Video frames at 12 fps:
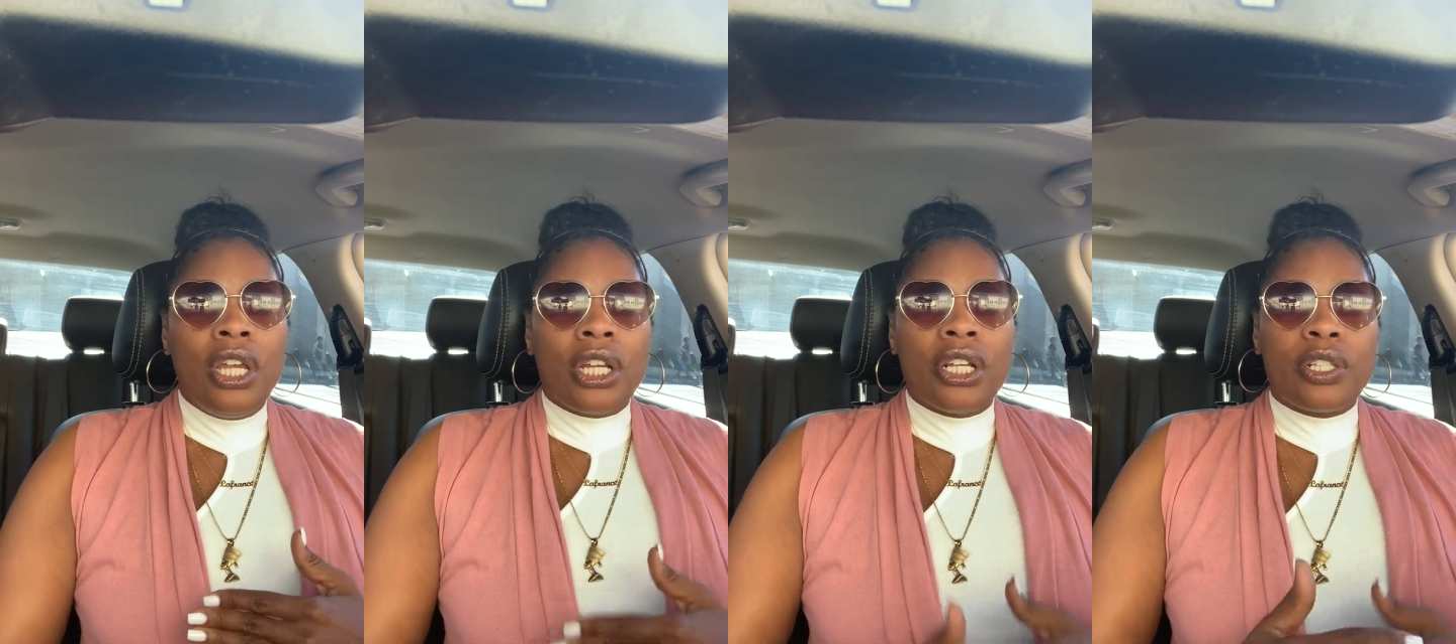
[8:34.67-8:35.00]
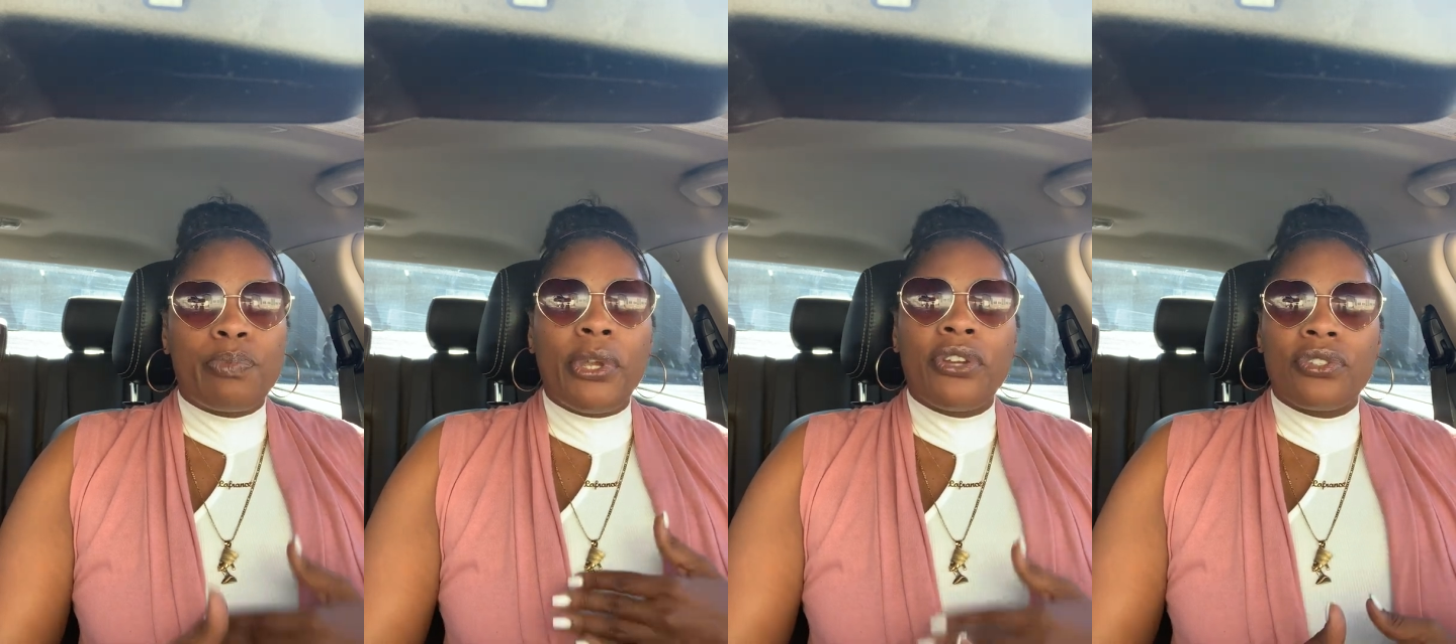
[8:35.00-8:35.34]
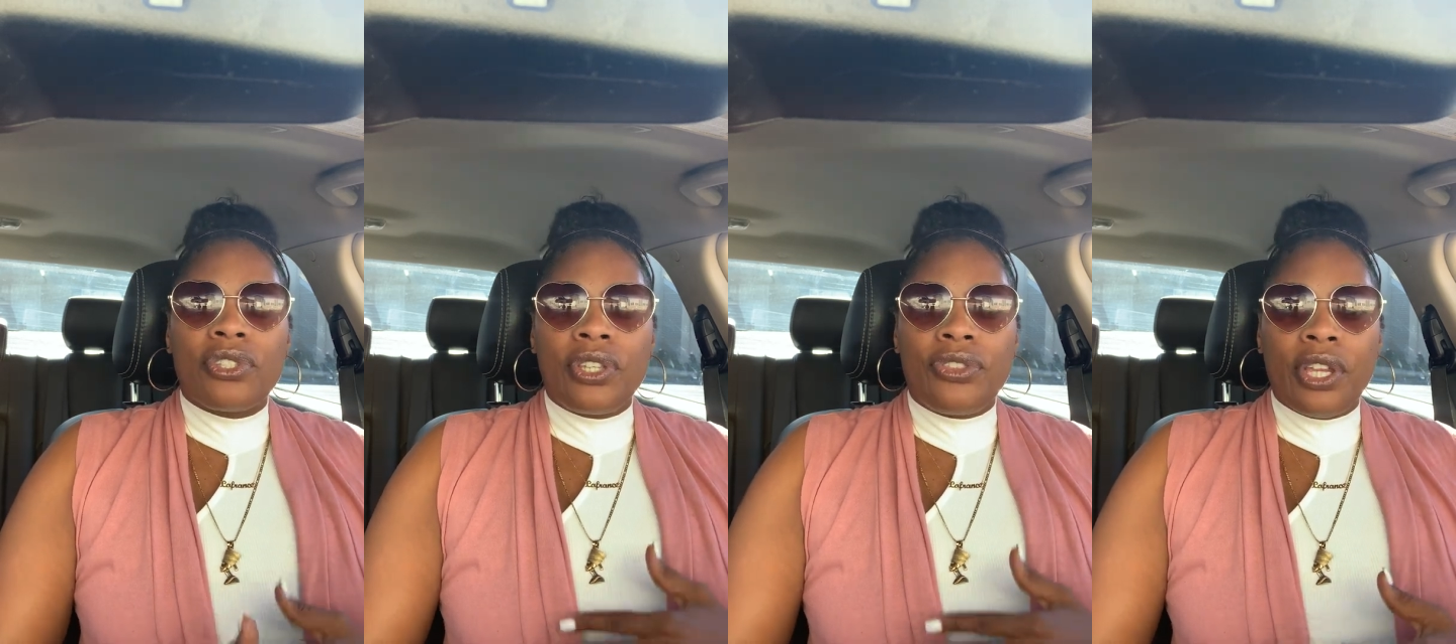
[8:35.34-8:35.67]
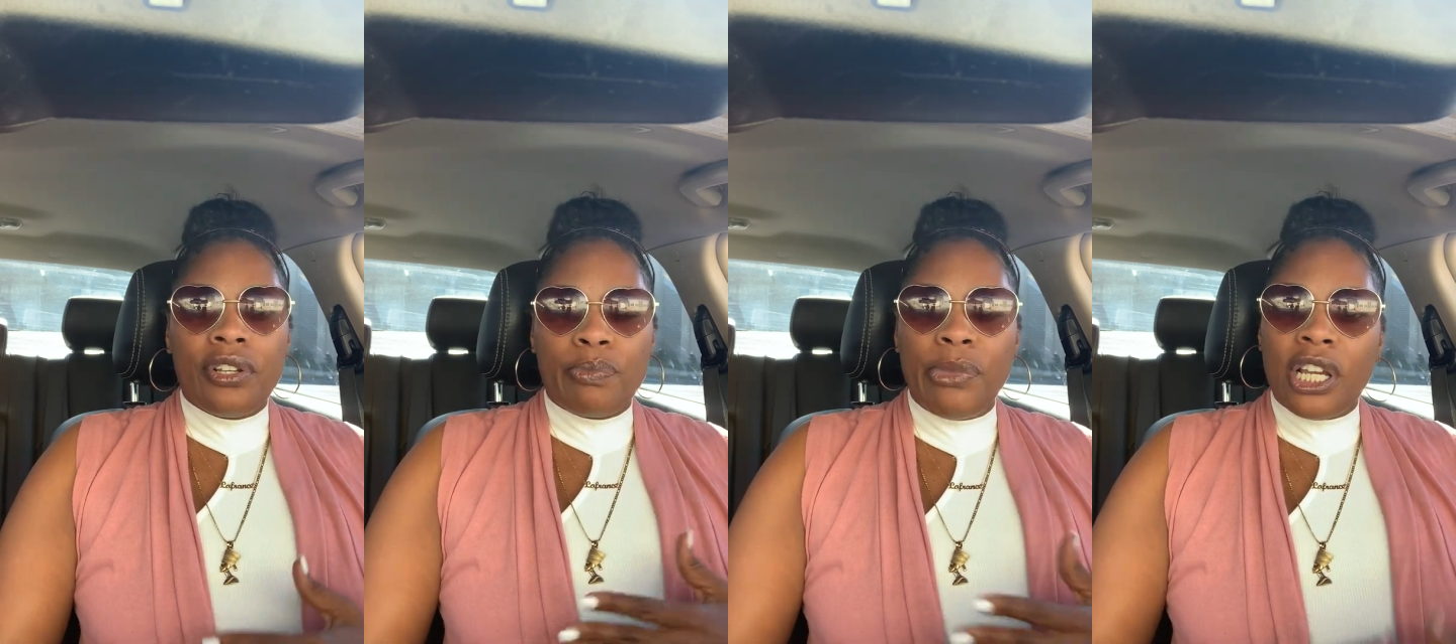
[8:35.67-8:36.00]
conspiracy
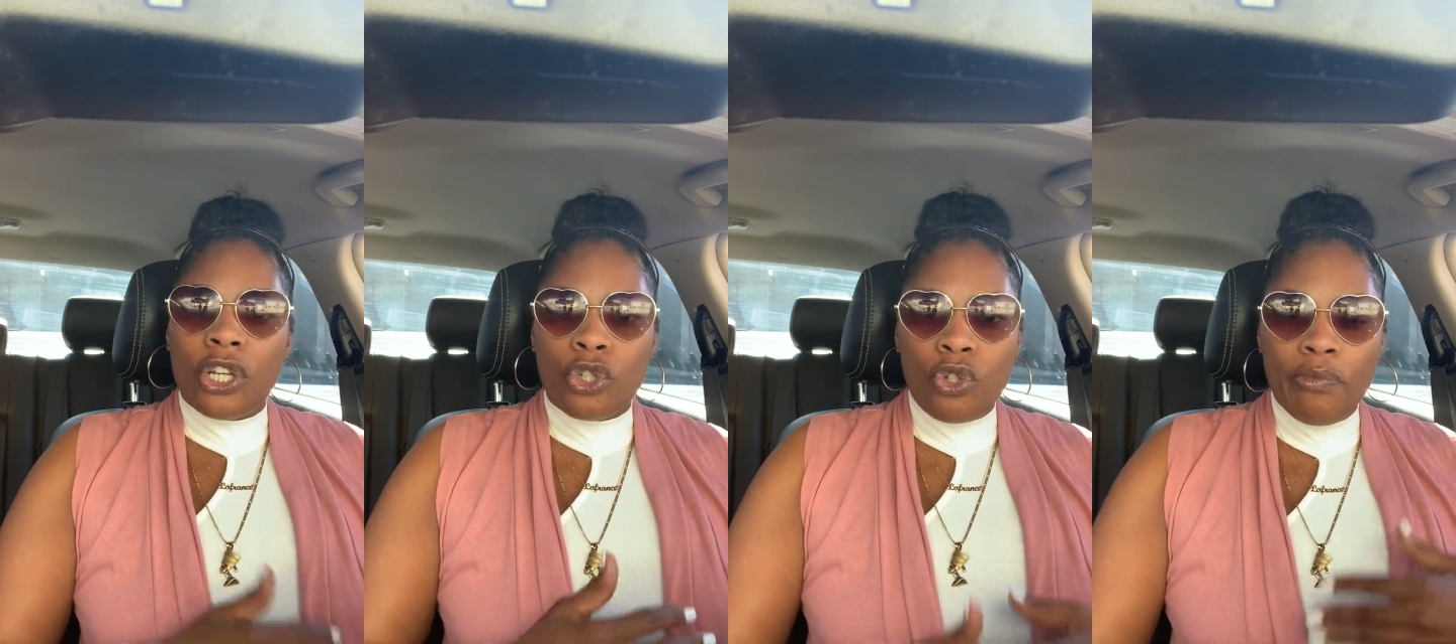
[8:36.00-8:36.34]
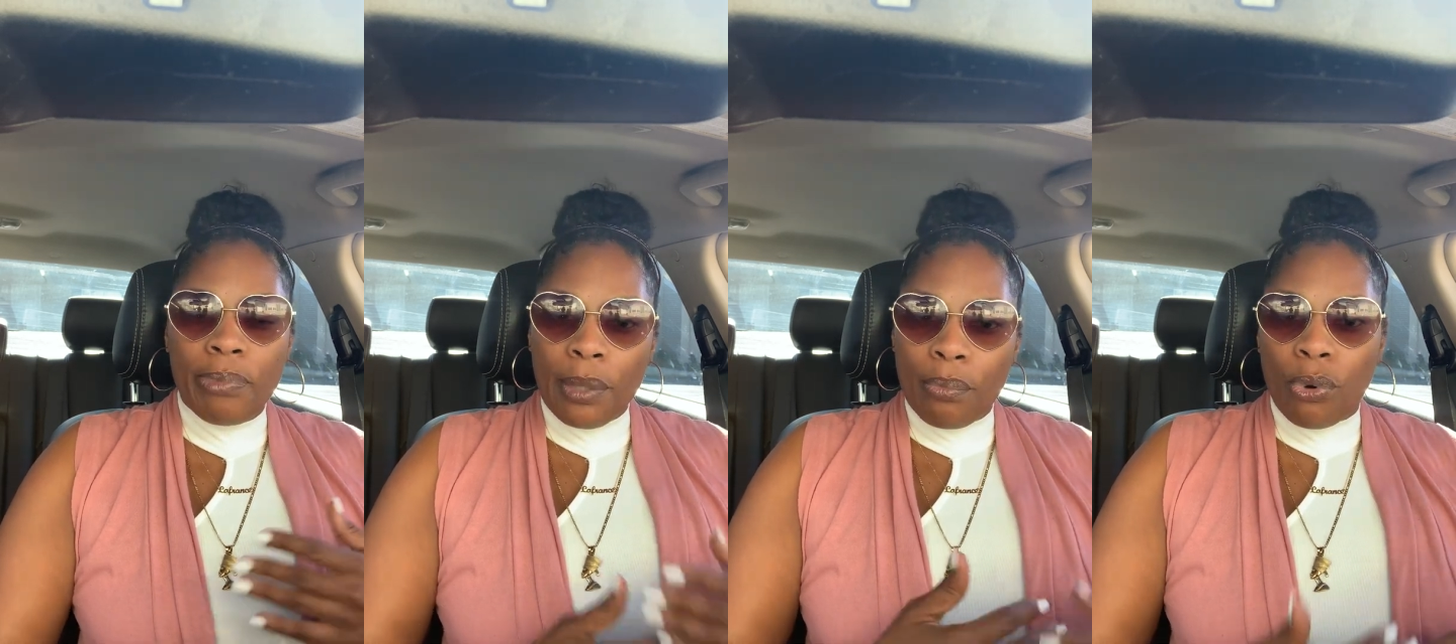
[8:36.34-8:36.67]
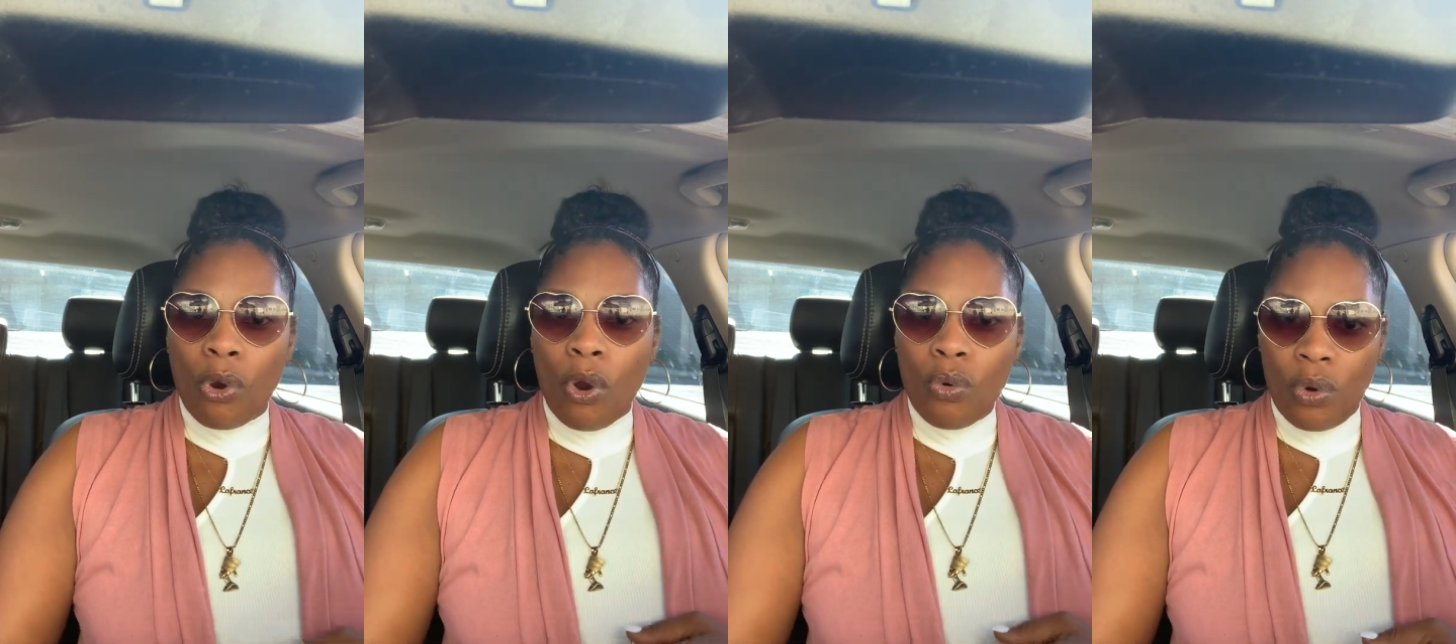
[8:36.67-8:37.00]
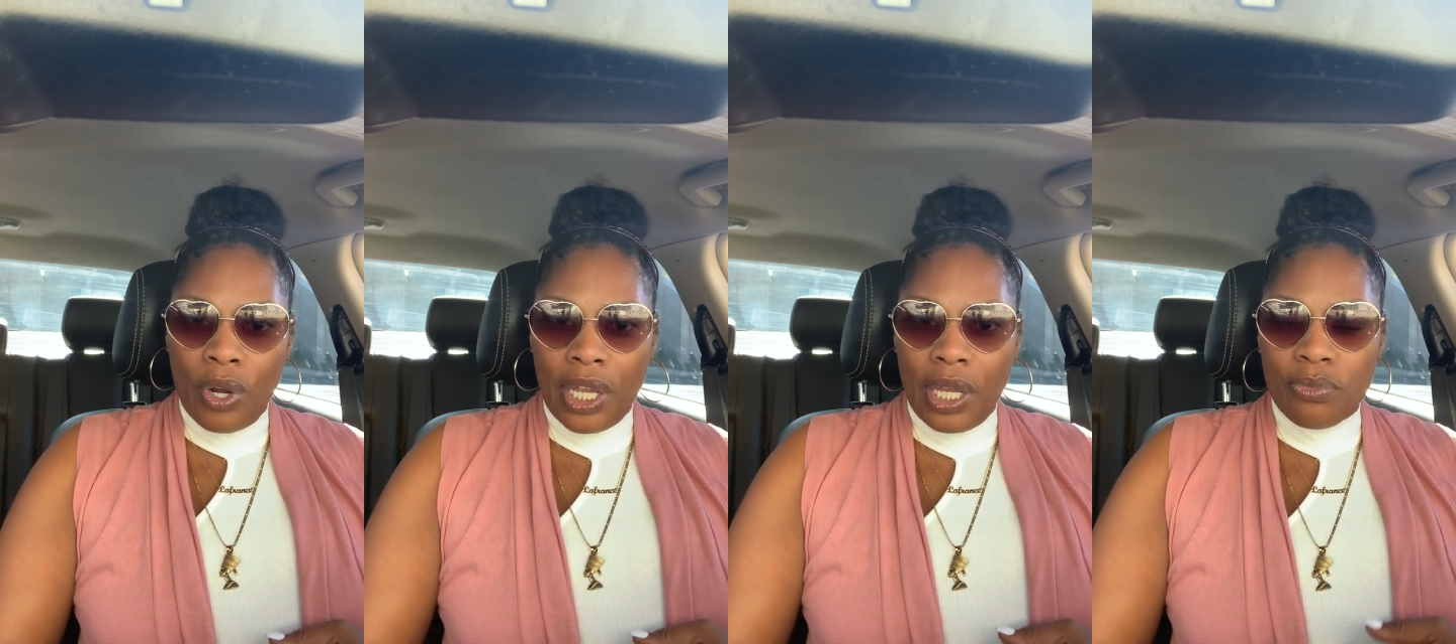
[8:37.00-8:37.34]
theories because you've been
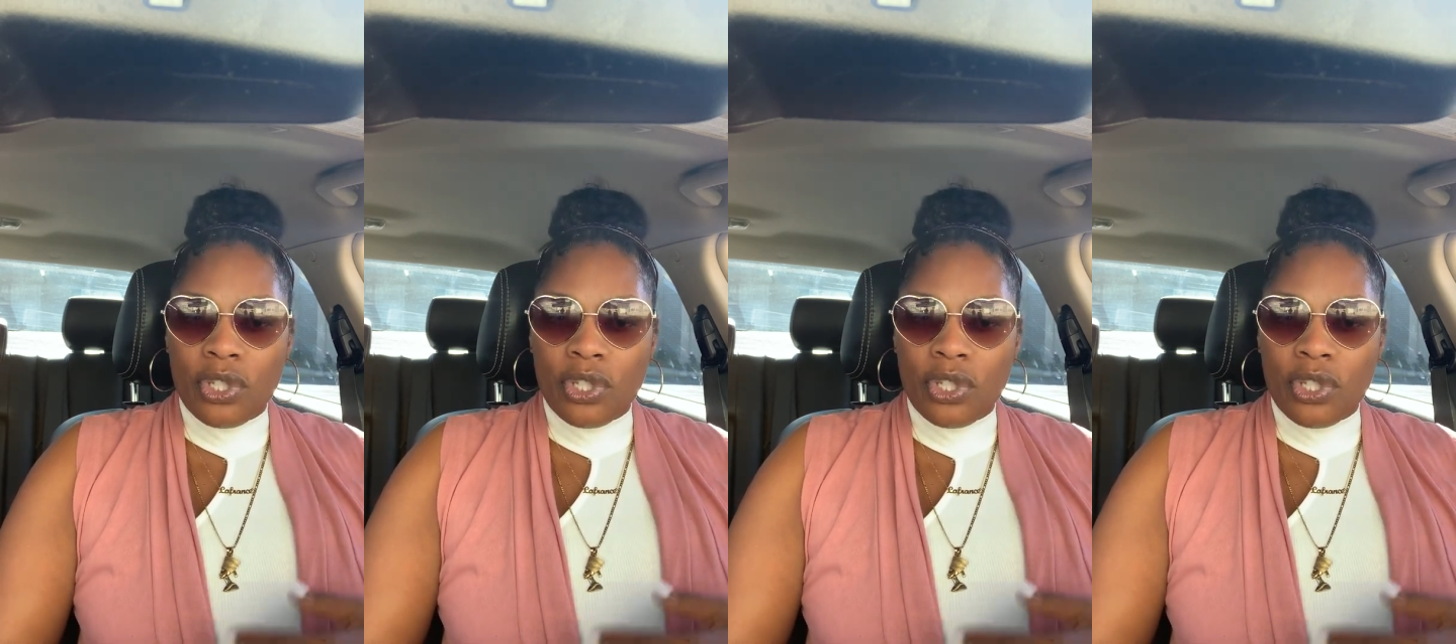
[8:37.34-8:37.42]
programmed